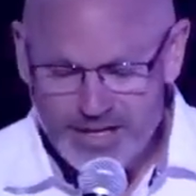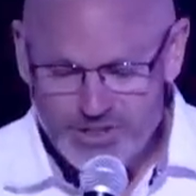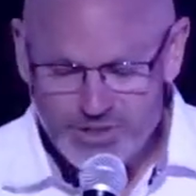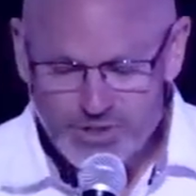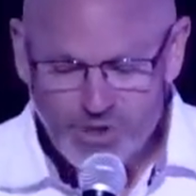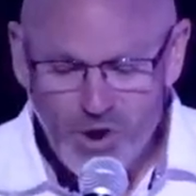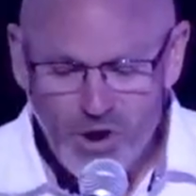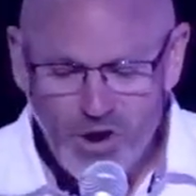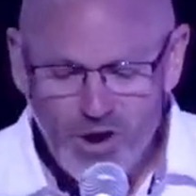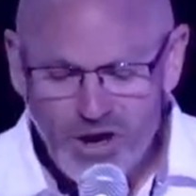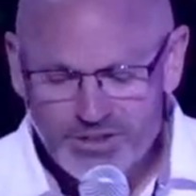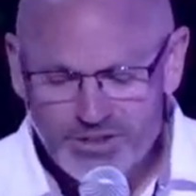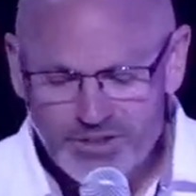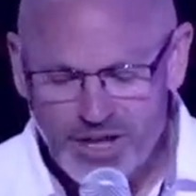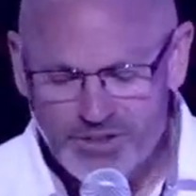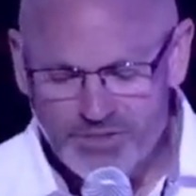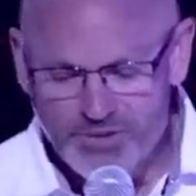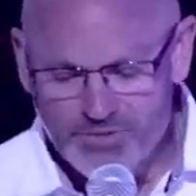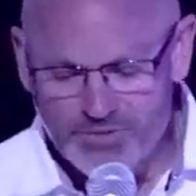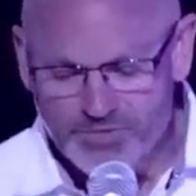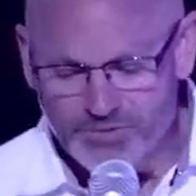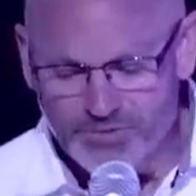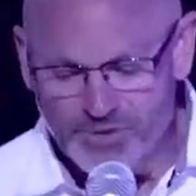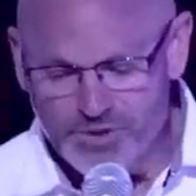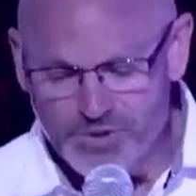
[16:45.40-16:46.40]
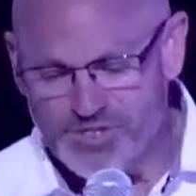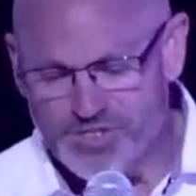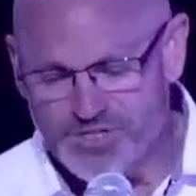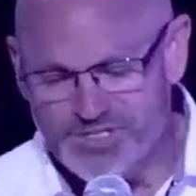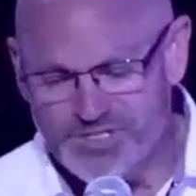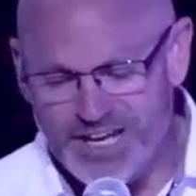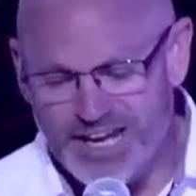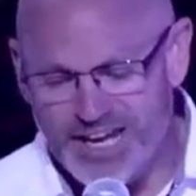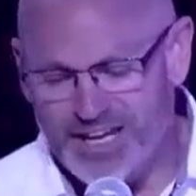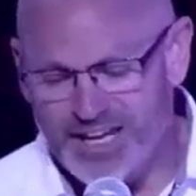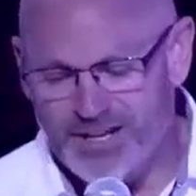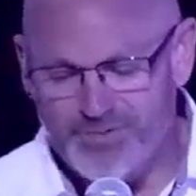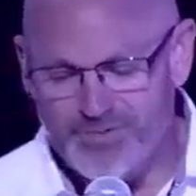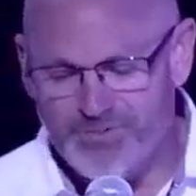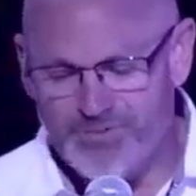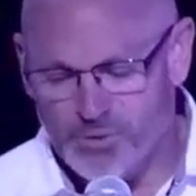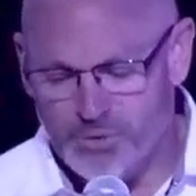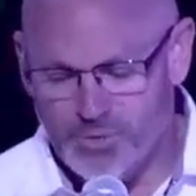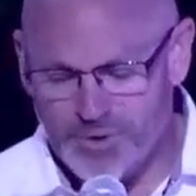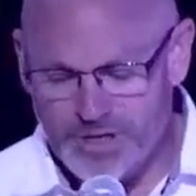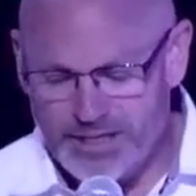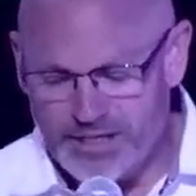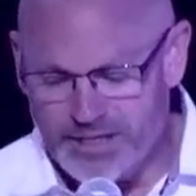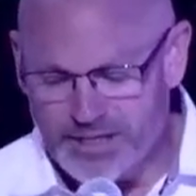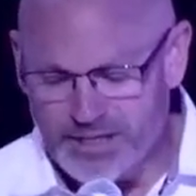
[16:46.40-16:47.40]
At dawn on the first day of
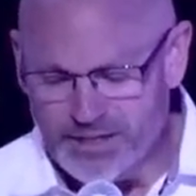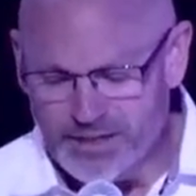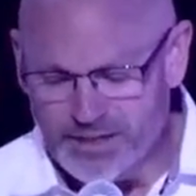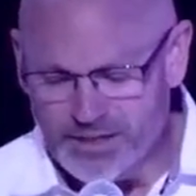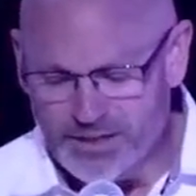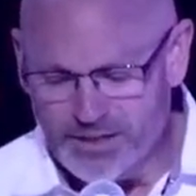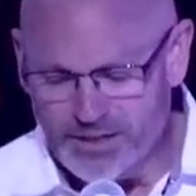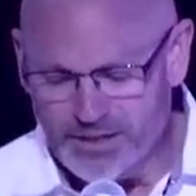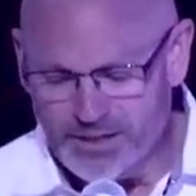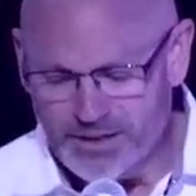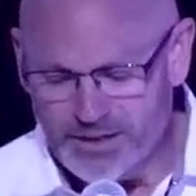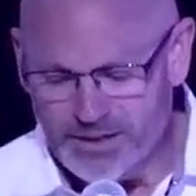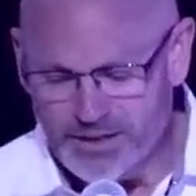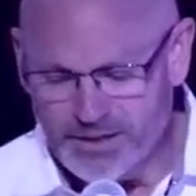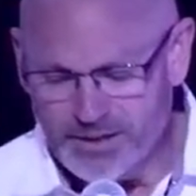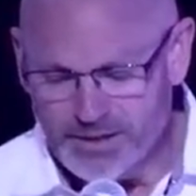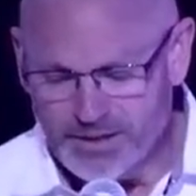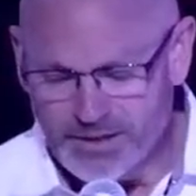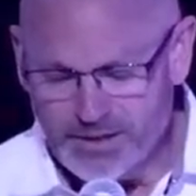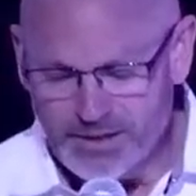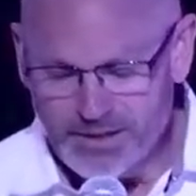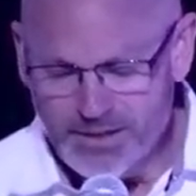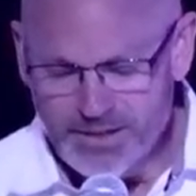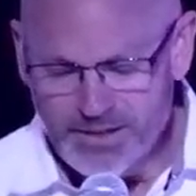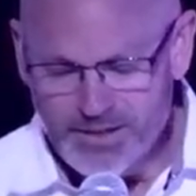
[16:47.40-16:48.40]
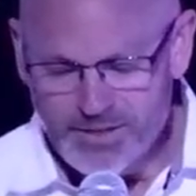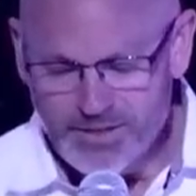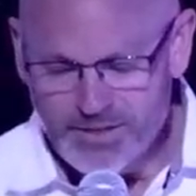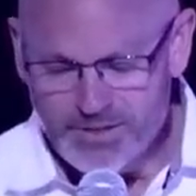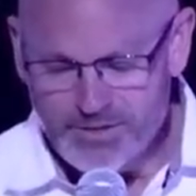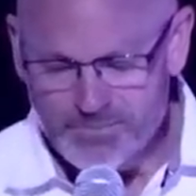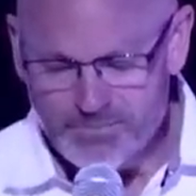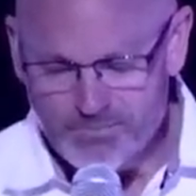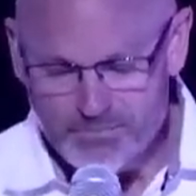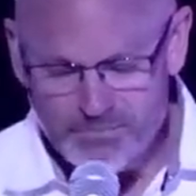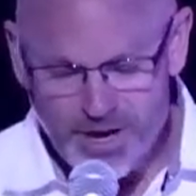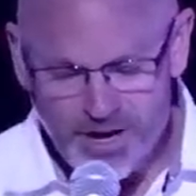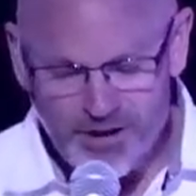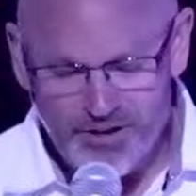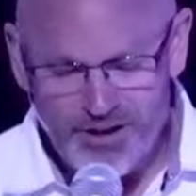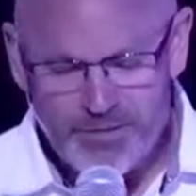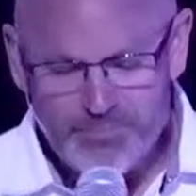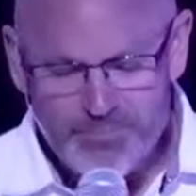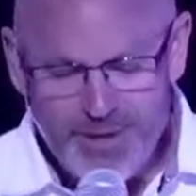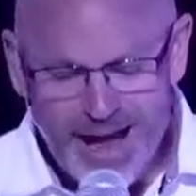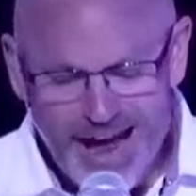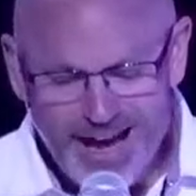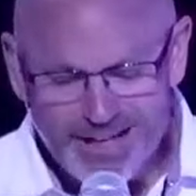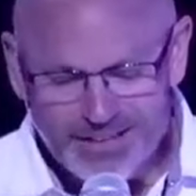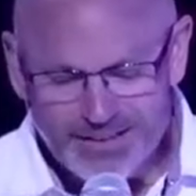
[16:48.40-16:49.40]
the week,
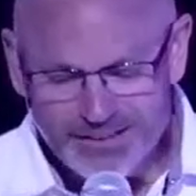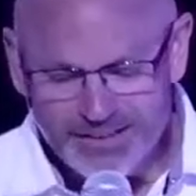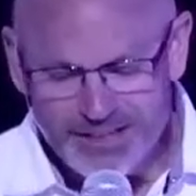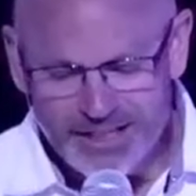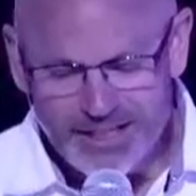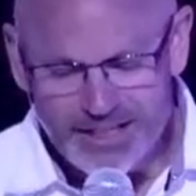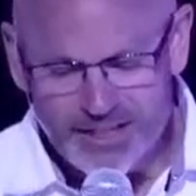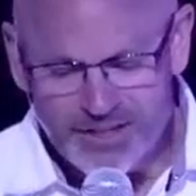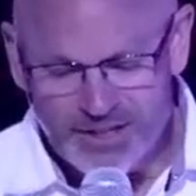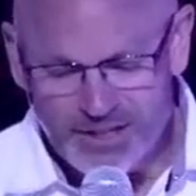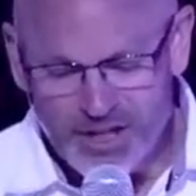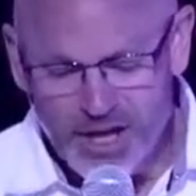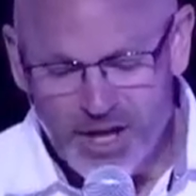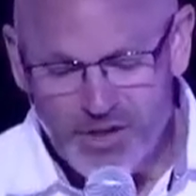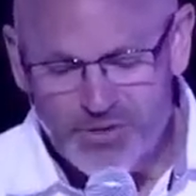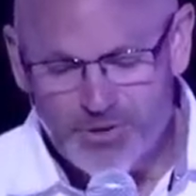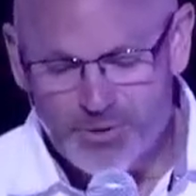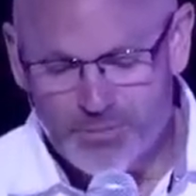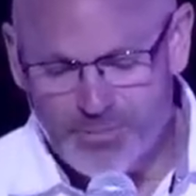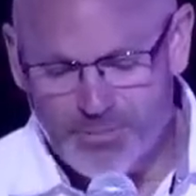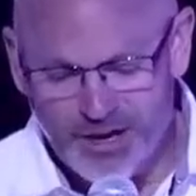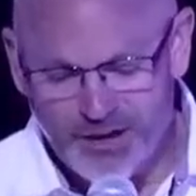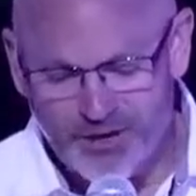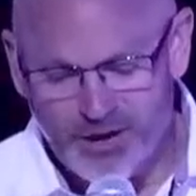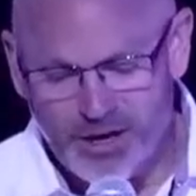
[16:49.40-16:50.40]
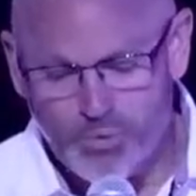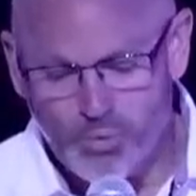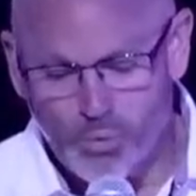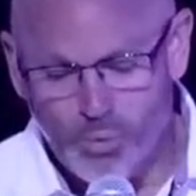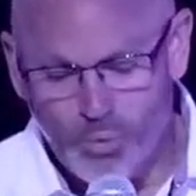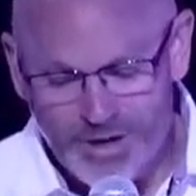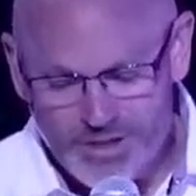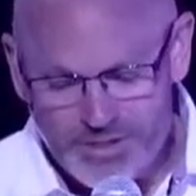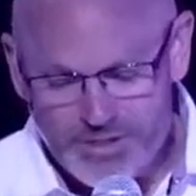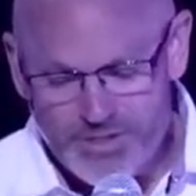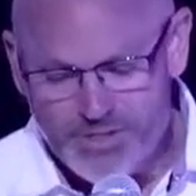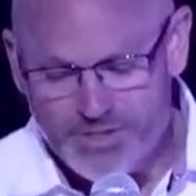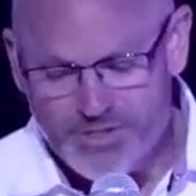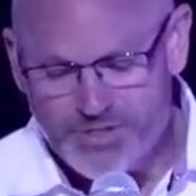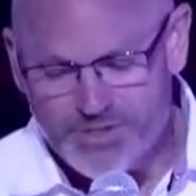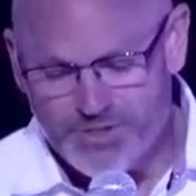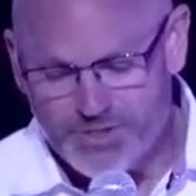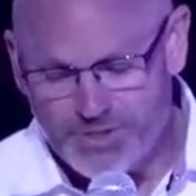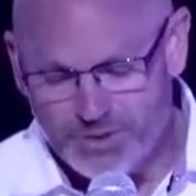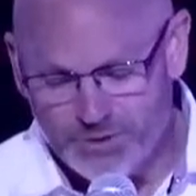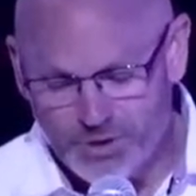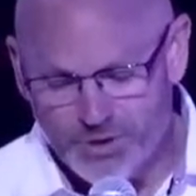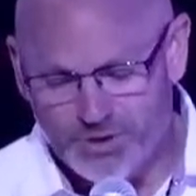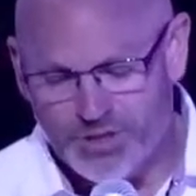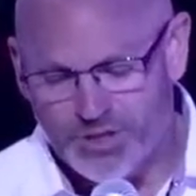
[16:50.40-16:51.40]
Mary Magdalene and the other Mary went
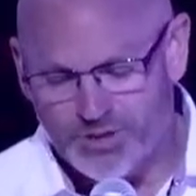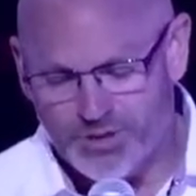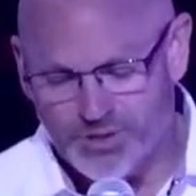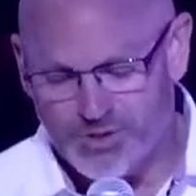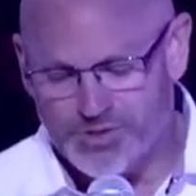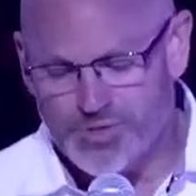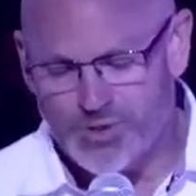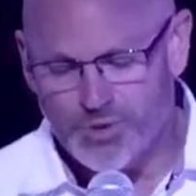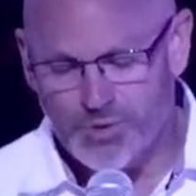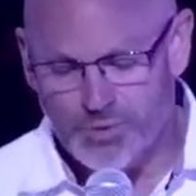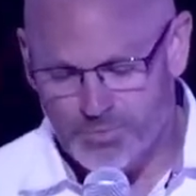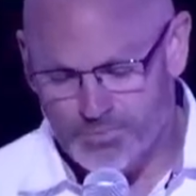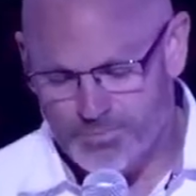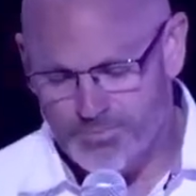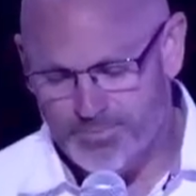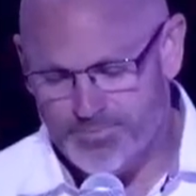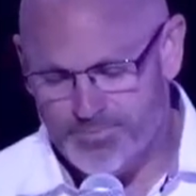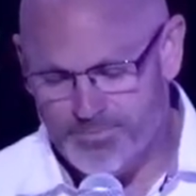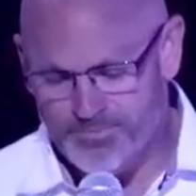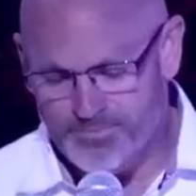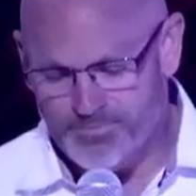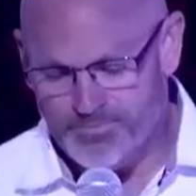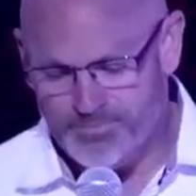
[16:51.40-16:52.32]
to look at the tomb.